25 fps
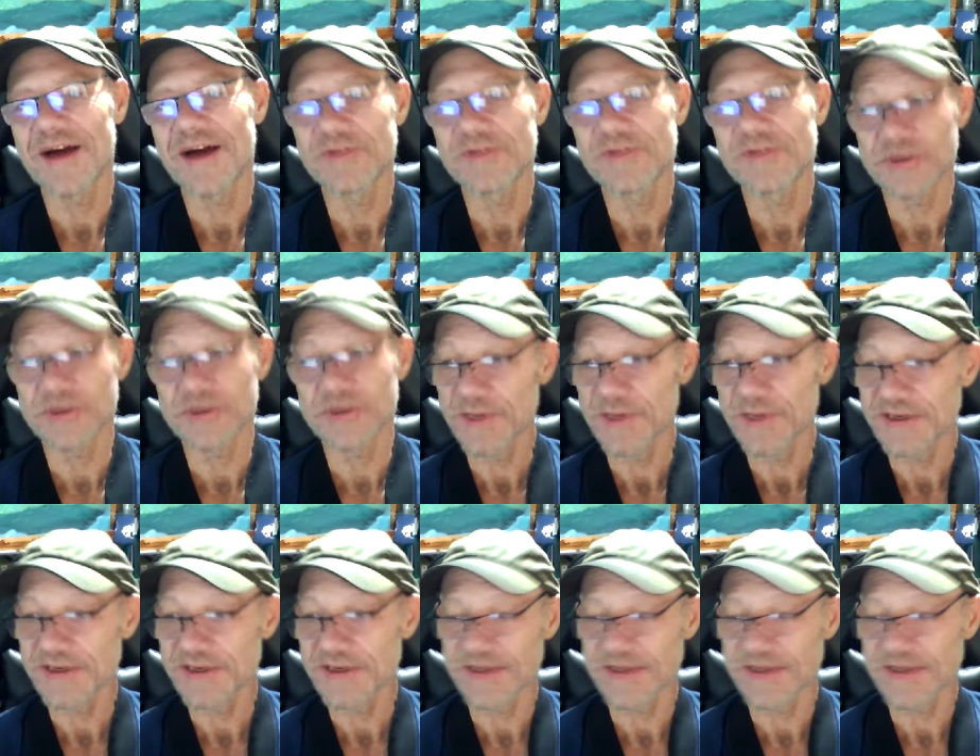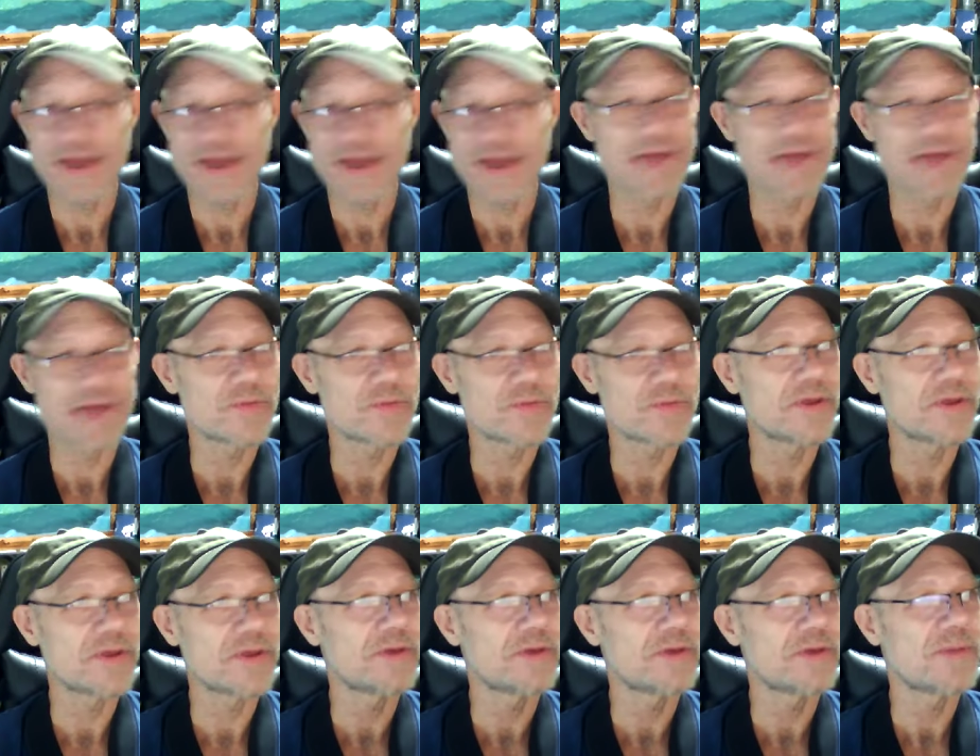Just because they have really
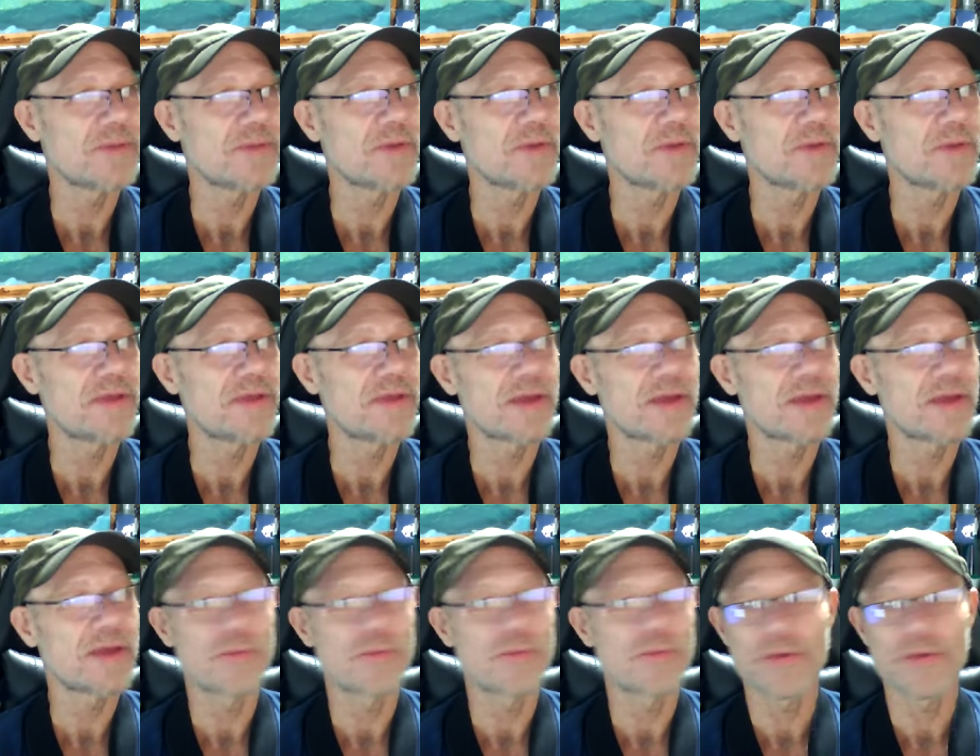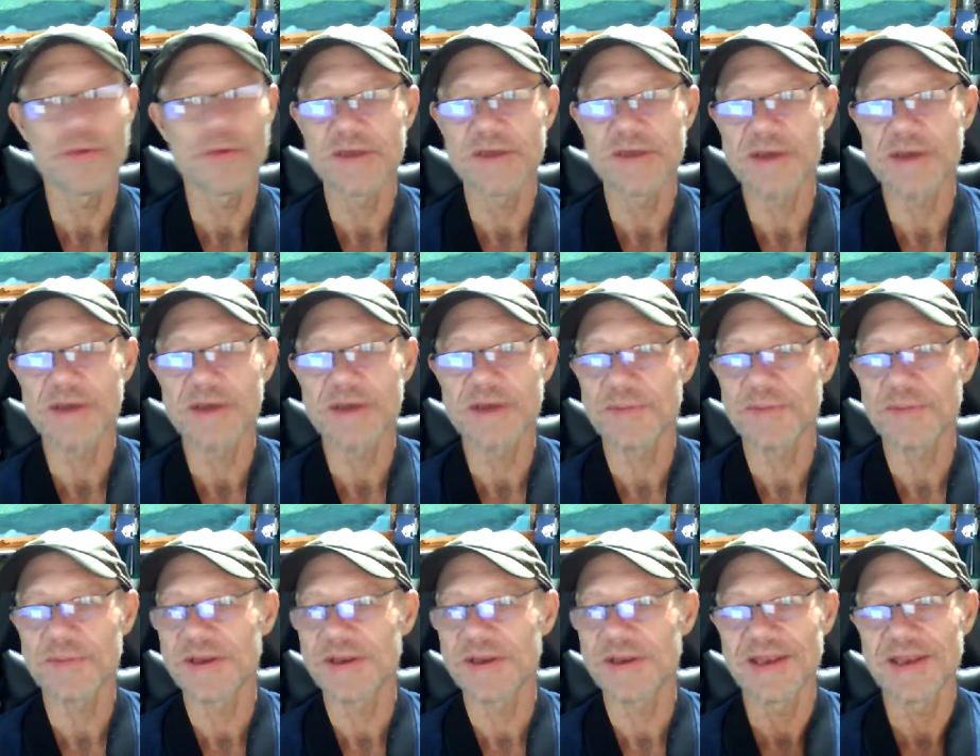good memory, they can pull things up,
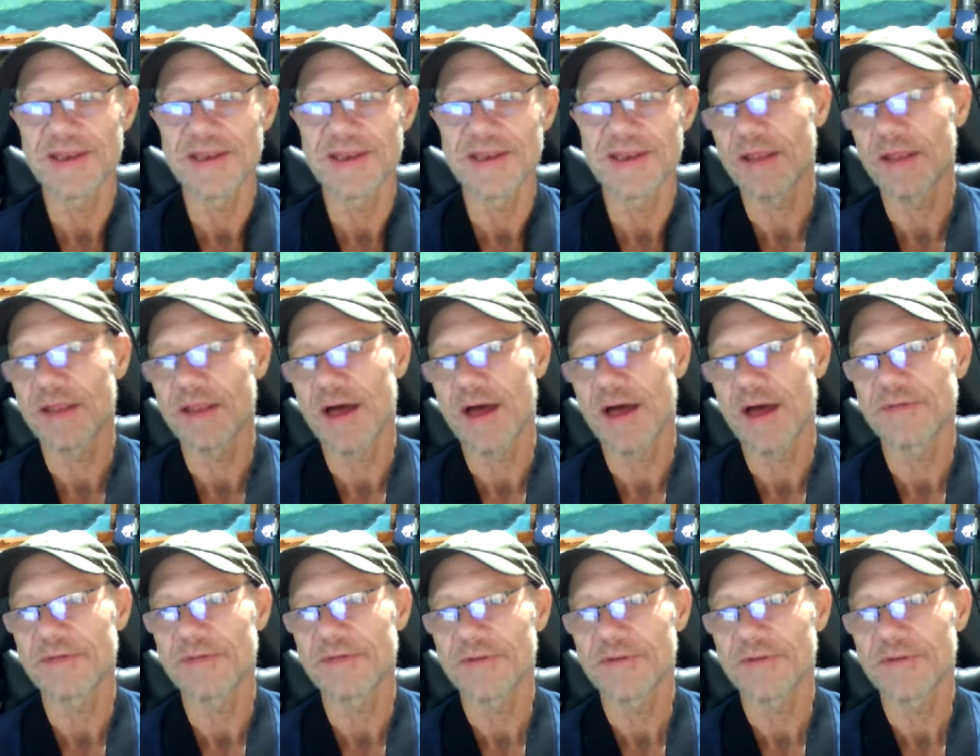not alive.